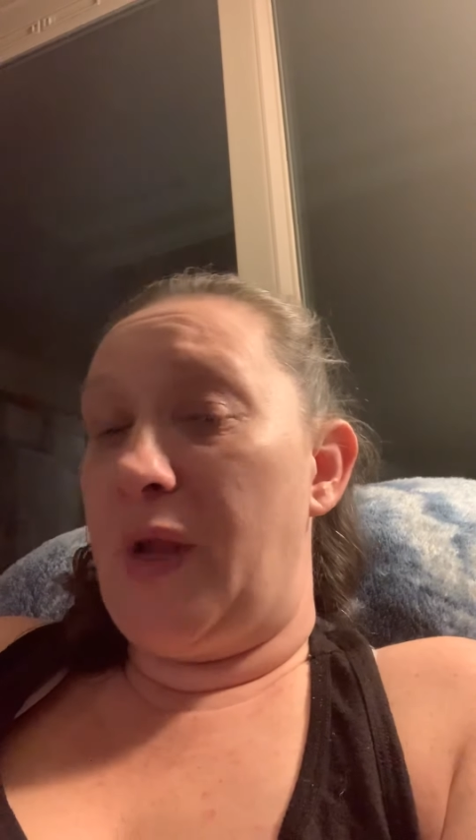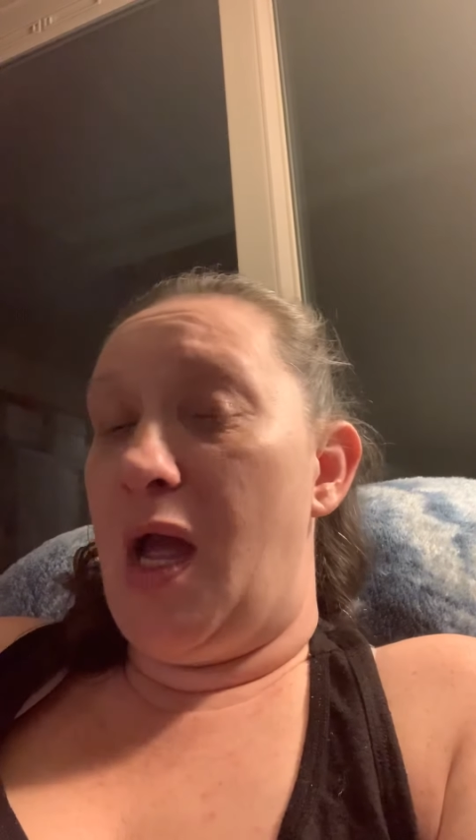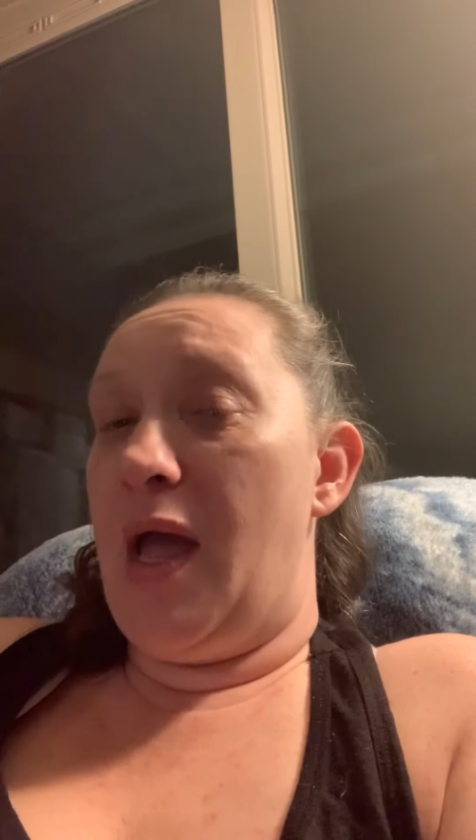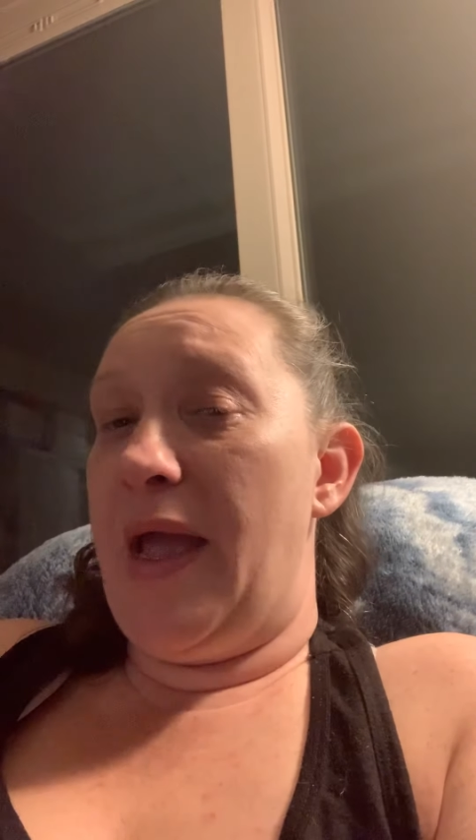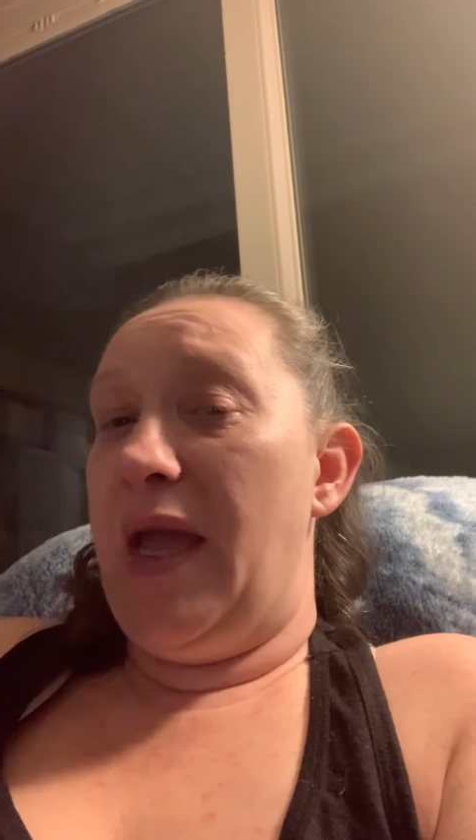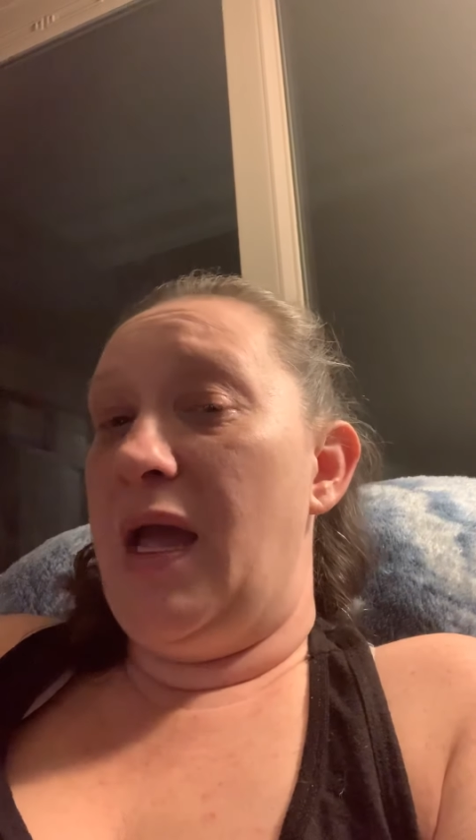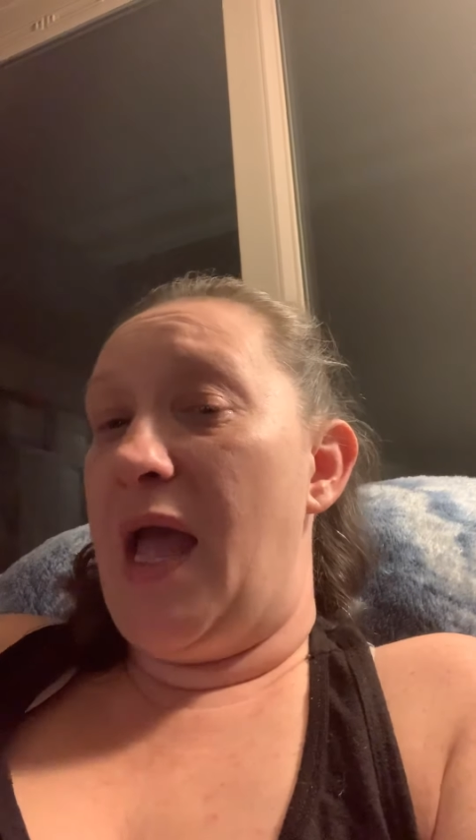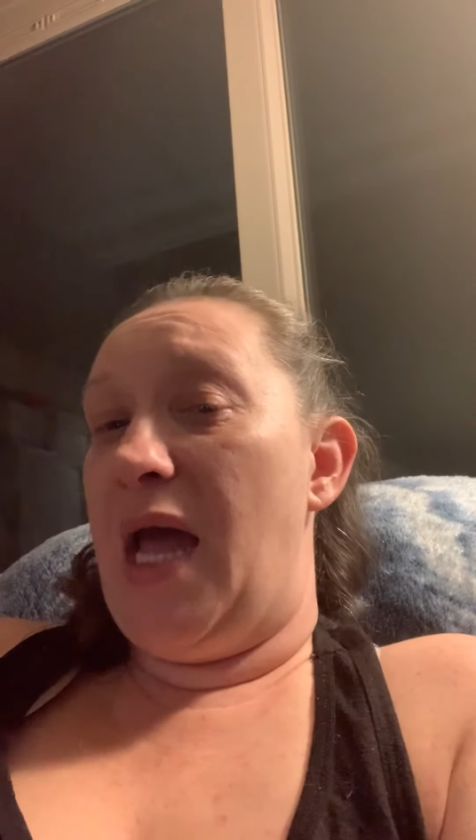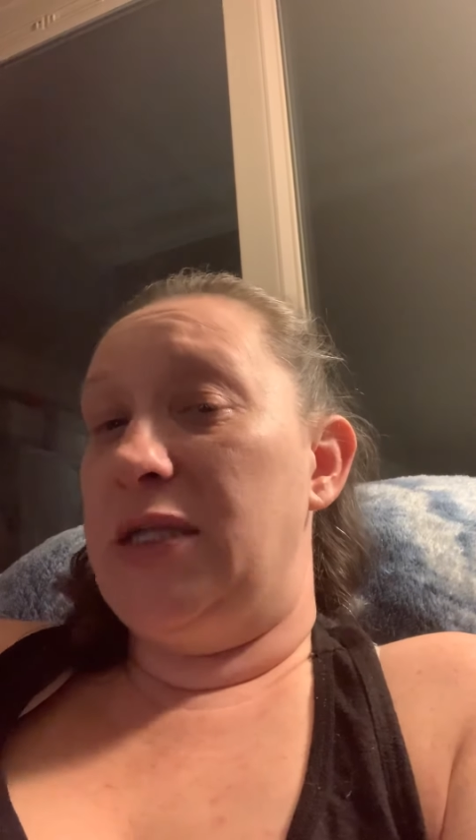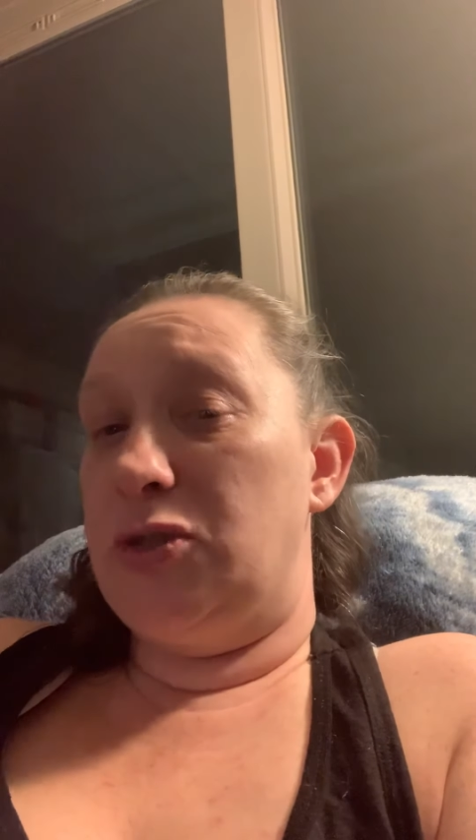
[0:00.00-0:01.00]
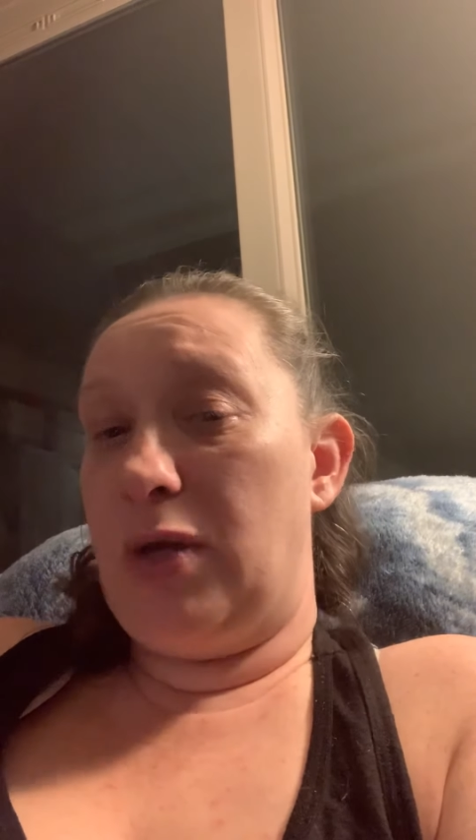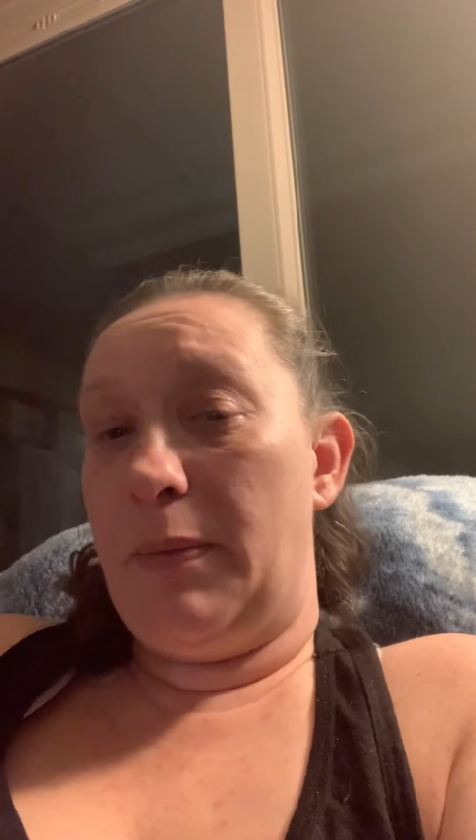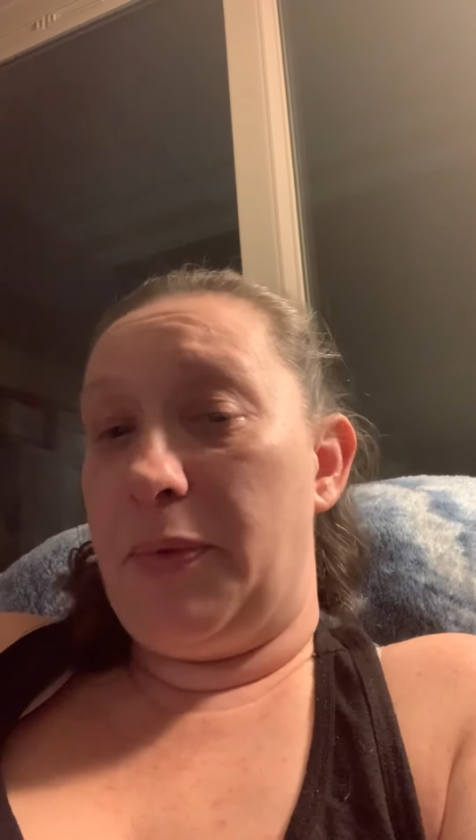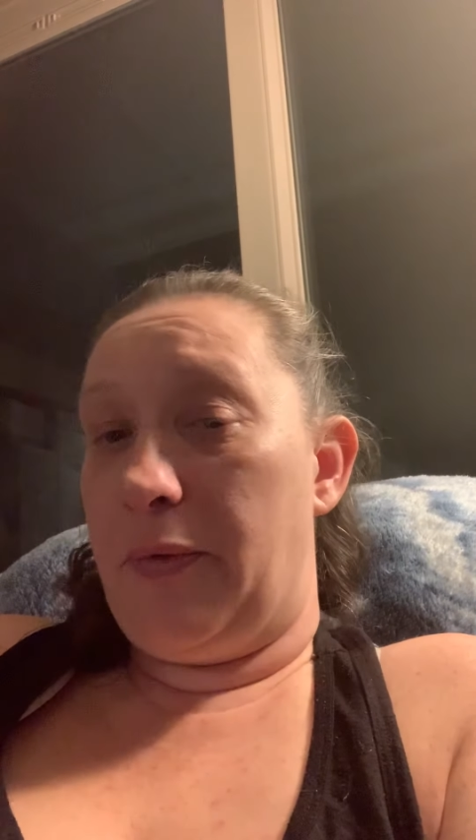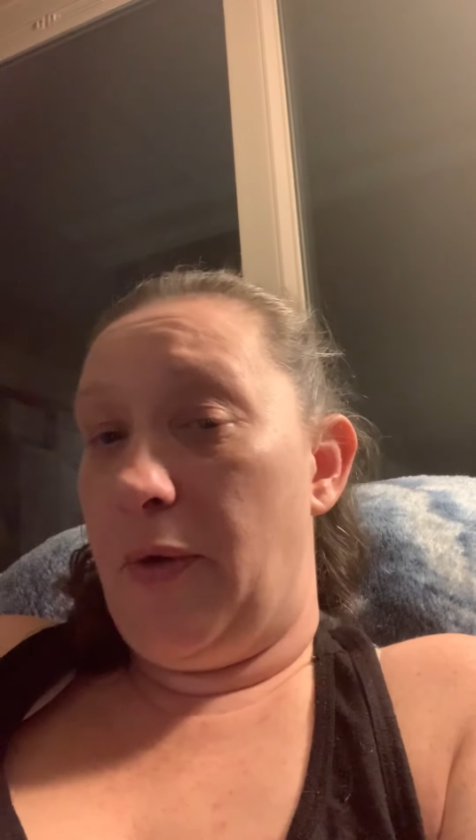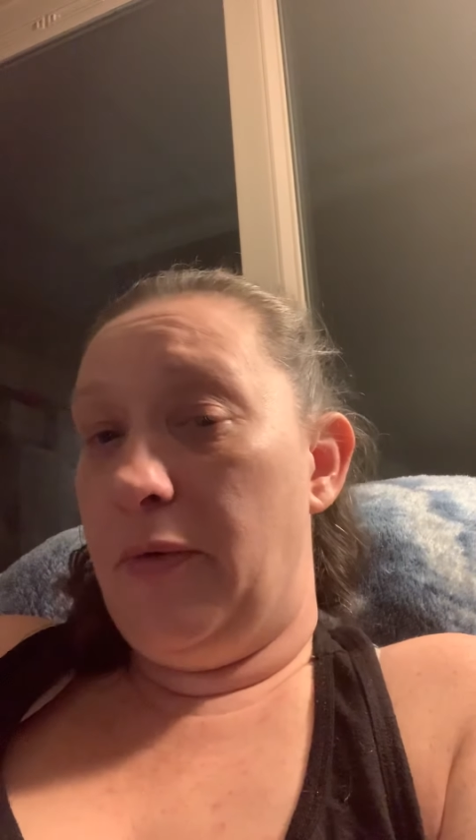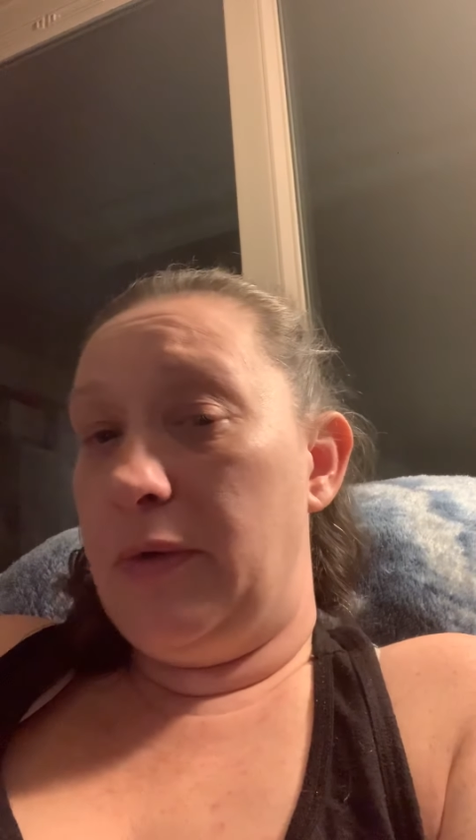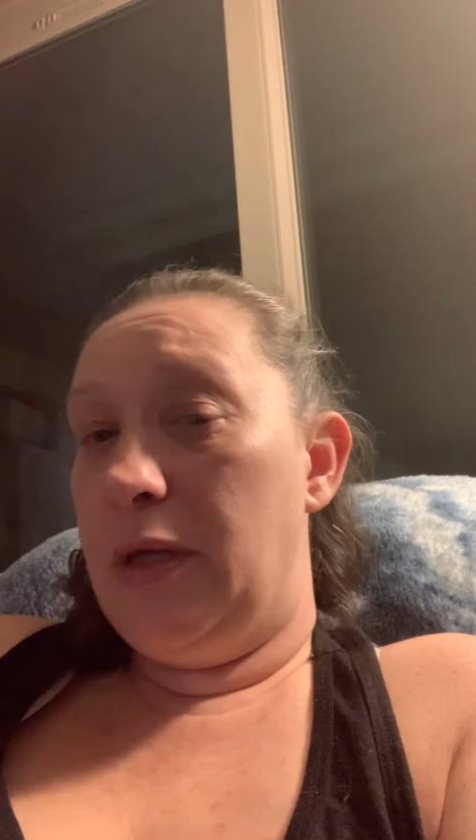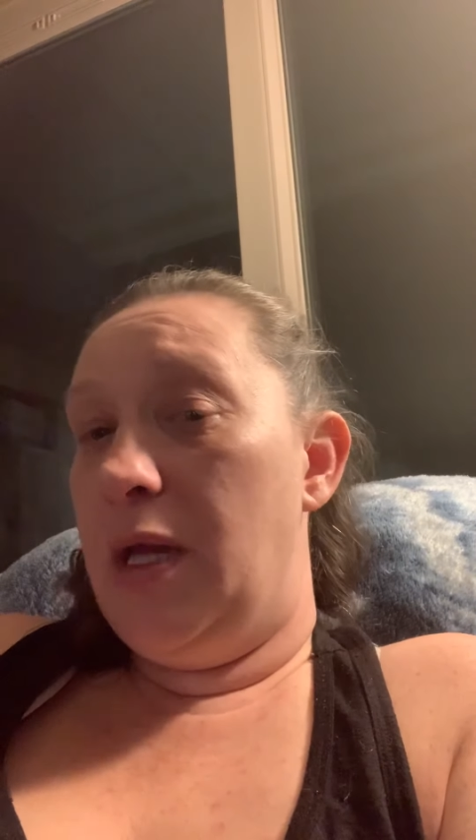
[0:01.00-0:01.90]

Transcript: I had strep throat,